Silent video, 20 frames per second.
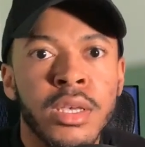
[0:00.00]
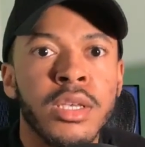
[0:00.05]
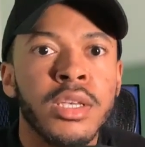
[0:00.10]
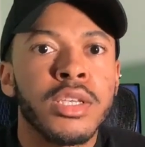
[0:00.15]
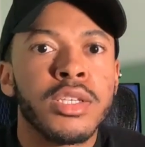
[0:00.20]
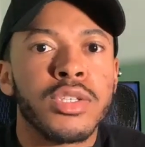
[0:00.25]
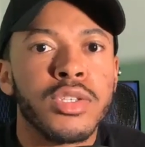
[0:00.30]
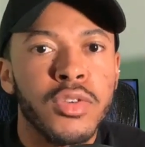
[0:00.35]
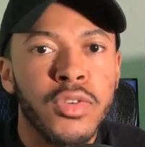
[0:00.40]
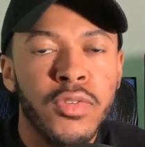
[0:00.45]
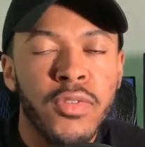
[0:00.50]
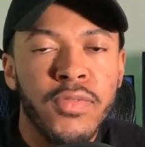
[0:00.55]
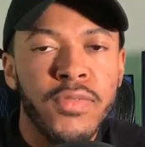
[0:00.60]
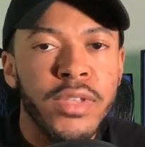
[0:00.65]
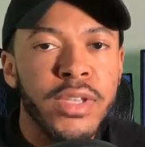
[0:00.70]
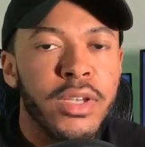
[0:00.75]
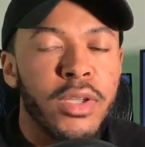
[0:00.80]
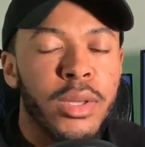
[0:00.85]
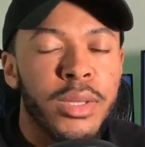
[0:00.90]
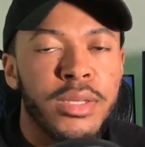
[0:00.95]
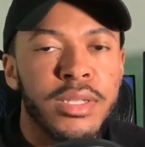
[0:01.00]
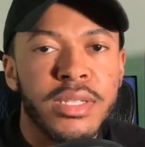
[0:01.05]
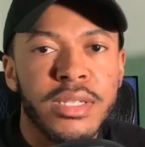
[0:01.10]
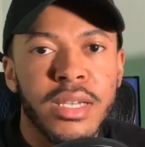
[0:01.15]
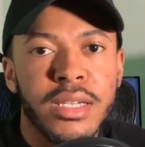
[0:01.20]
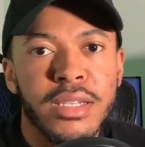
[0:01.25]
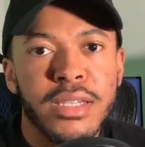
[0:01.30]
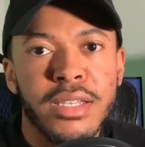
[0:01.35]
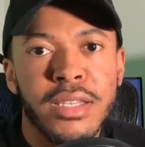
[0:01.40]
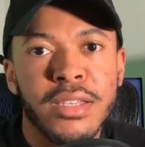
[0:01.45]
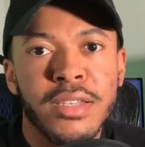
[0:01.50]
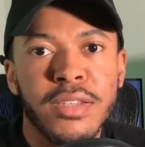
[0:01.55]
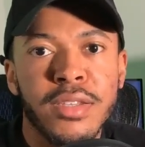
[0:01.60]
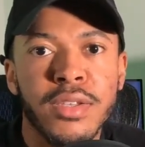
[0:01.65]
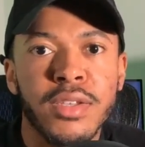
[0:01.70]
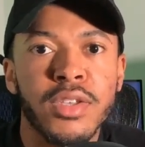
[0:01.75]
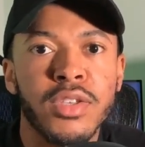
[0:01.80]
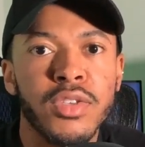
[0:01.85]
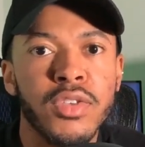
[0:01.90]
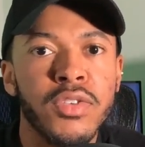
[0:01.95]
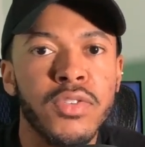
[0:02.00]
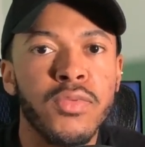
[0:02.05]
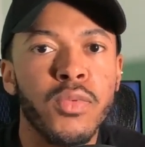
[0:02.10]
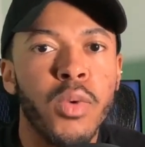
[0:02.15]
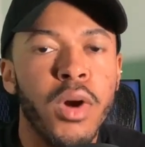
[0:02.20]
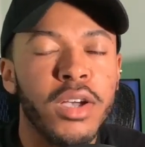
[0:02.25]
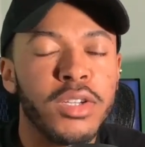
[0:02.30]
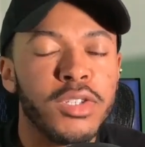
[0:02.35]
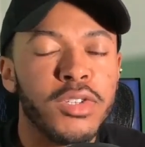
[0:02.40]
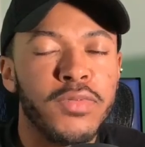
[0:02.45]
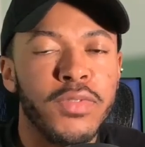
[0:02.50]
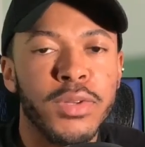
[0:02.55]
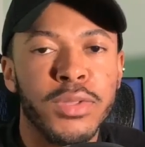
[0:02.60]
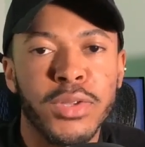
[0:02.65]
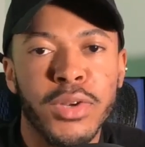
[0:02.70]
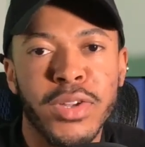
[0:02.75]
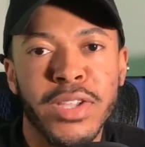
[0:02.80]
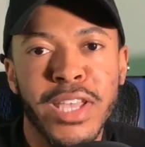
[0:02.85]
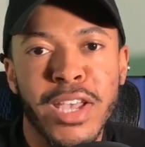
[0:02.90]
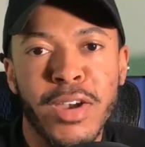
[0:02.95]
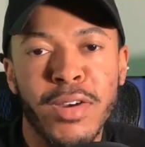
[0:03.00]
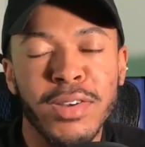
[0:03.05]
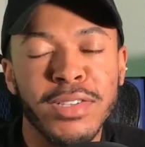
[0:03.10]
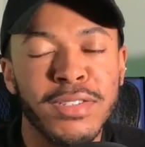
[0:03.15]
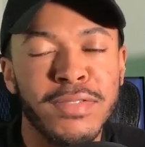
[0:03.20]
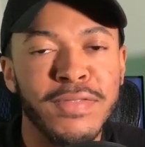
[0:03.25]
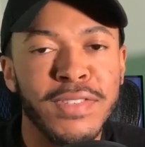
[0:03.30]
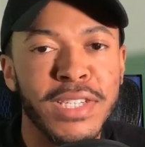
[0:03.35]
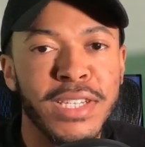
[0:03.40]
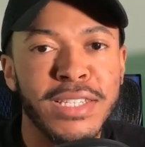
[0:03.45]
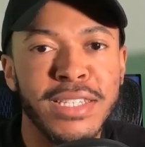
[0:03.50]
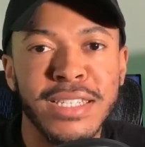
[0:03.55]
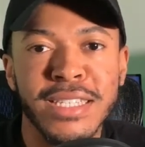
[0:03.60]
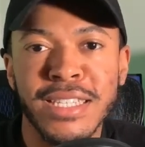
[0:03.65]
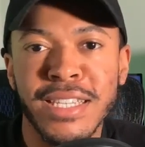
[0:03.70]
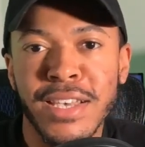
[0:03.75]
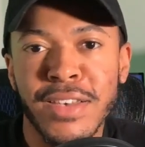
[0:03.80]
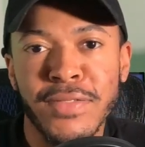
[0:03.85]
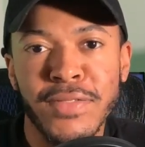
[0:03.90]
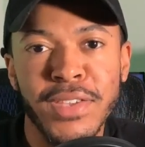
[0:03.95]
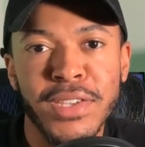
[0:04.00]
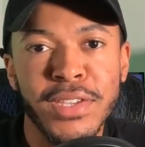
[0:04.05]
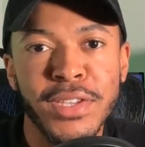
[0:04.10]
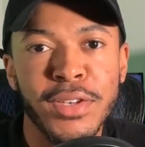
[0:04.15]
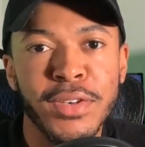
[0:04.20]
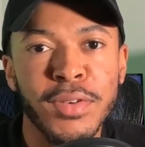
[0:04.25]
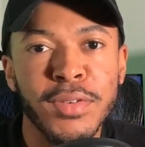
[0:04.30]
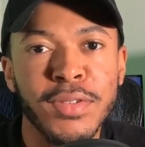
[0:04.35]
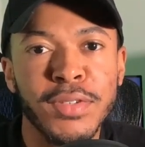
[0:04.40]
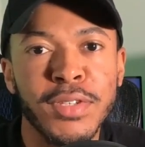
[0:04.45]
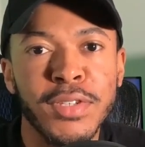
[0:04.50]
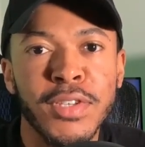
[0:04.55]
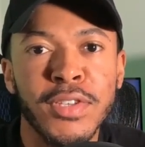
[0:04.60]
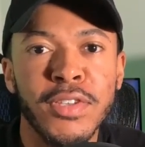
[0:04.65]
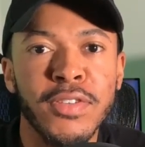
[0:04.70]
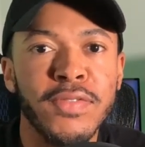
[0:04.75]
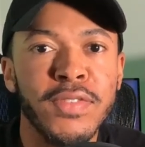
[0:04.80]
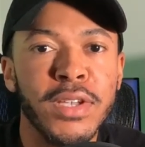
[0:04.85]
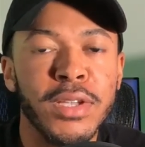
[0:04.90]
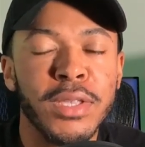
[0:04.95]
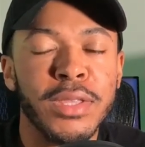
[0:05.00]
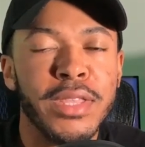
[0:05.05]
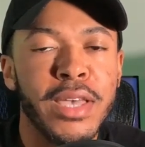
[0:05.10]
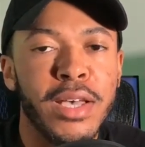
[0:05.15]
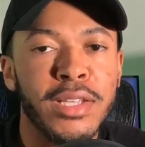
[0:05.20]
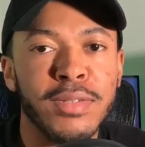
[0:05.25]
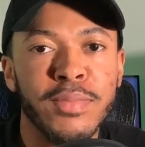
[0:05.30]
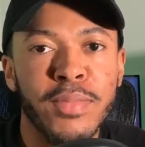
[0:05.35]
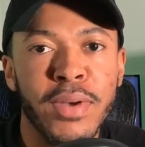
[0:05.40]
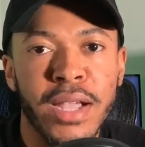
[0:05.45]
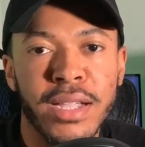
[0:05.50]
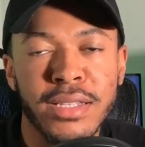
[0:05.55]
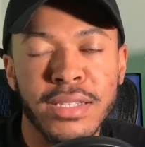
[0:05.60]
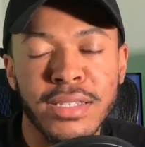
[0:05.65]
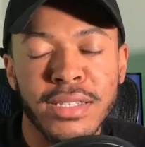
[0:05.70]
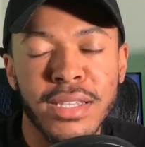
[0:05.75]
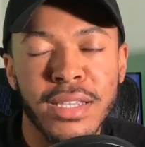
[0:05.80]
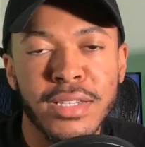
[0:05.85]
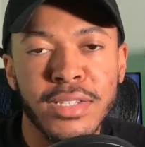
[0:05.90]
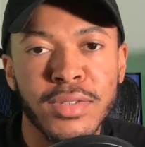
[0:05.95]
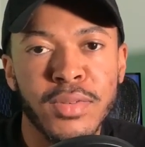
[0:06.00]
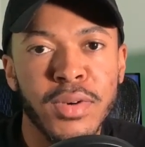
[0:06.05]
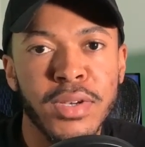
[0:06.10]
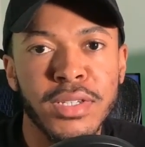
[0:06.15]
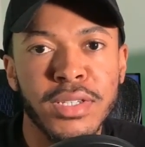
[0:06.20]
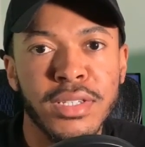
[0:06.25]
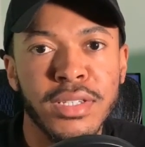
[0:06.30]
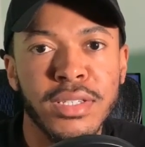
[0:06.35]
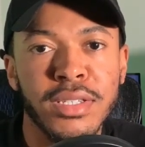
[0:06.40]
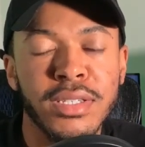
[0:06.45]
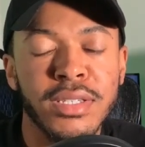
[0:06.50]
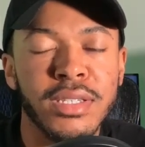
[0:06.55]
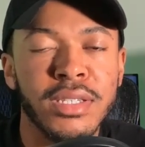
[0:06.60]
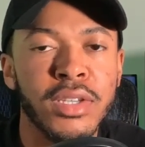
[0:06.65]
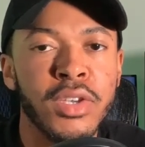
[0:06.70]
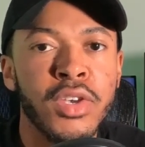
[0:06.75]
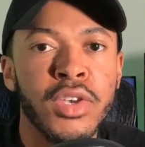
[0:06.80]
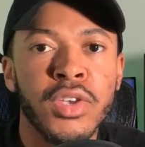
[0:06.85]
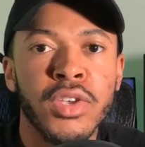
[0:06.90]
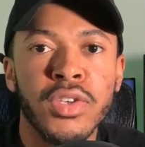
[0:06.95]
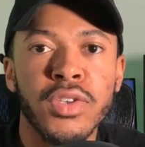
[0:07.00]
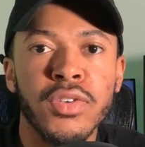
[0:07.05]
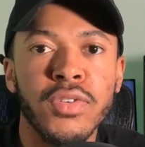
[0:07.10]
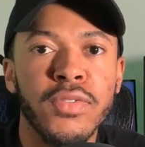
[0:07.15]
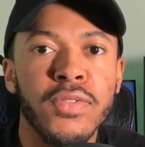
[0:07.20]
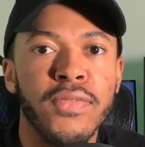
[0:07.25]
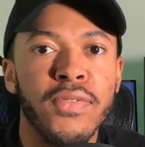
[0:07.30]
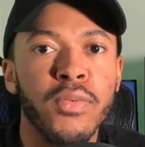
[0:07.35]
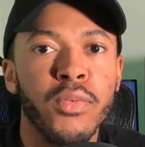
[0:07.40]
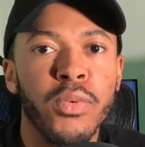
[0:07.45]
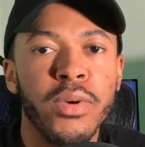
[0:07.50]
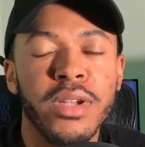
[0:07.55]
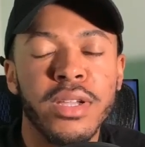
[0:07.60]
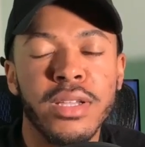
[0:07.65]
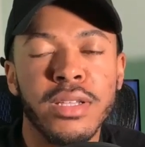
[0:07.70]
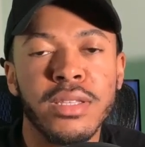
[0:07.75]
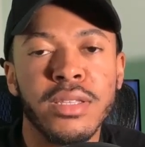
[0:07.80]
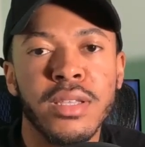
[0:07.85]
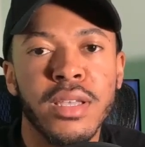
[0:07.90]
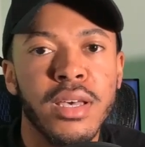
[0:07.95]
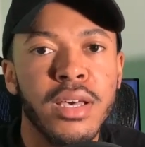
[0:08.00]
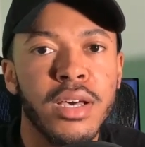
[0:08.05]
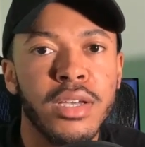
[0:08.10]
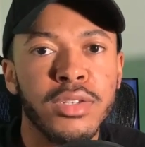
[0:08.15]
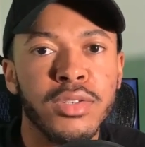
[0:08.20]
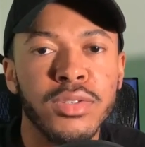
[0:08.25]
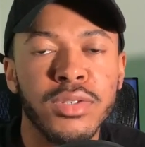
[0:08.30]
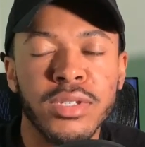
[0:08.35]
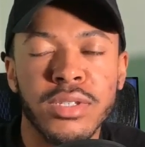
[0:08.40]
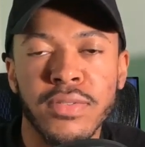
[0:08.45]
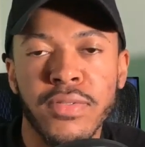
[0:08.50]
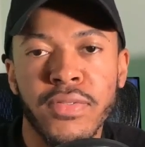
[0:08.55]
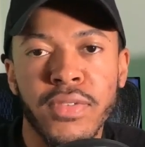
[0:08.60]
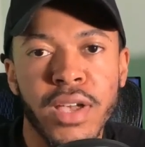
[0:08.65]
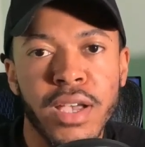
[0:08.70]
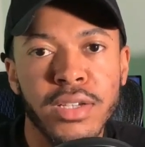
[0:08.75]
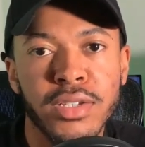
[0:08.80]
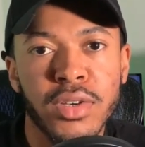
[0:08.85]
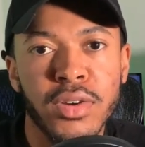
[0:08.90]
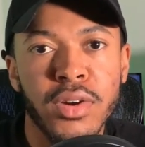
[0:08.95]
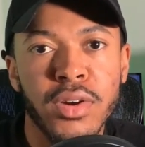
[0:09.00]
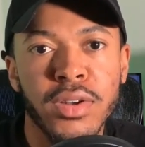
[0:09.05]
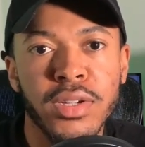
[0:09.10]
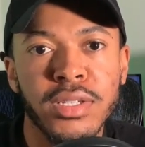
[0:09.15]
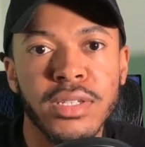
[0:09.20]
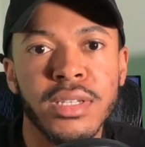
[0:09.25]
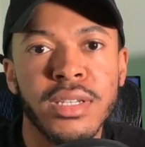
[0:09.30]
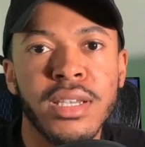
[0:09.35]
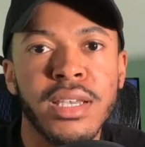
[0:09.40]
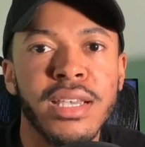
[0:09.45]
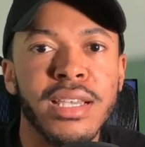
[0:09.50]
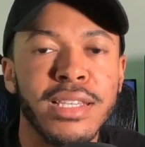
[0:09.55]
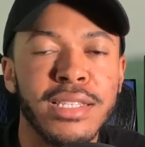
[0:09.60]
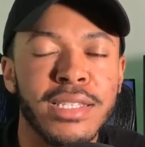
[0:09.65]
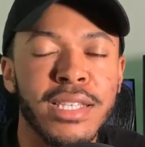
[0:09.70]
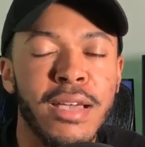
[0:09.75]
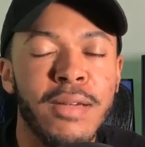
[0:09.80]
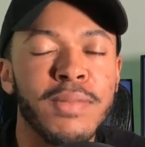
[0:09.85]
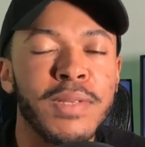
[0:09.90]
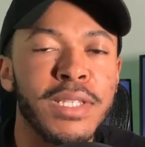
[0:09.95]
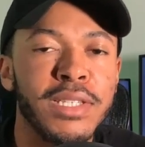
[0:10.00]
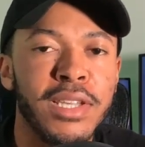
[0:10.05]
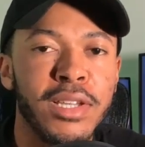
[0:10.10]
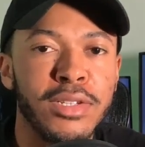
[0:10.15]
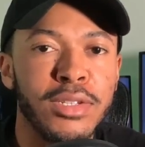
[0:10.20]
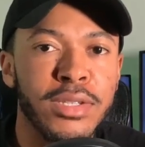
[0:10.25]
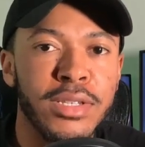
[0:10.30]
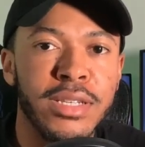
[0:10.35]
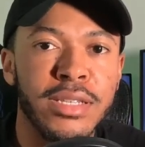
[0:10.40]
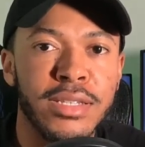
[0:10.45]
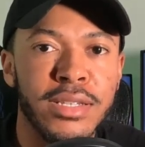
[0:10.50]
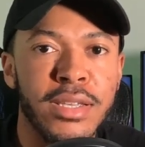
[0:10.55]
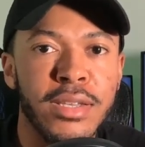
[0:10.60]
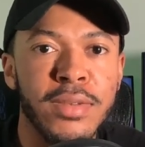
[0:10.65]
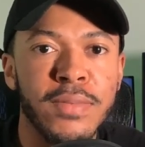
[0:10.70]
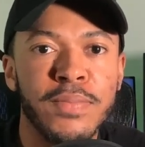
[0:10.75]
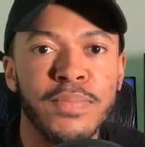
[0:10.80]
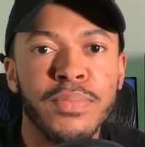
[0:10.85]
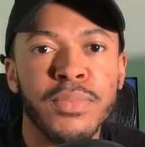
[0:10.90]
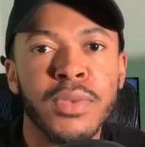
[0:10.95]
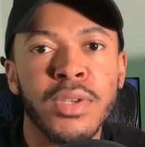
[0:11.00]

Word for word: So you've done all the studying, you've watched over 30 hours of Jason Dion videos, you've done a thousand practice test questions, you've written hundreds of flashcards, it's time to schedule the exam.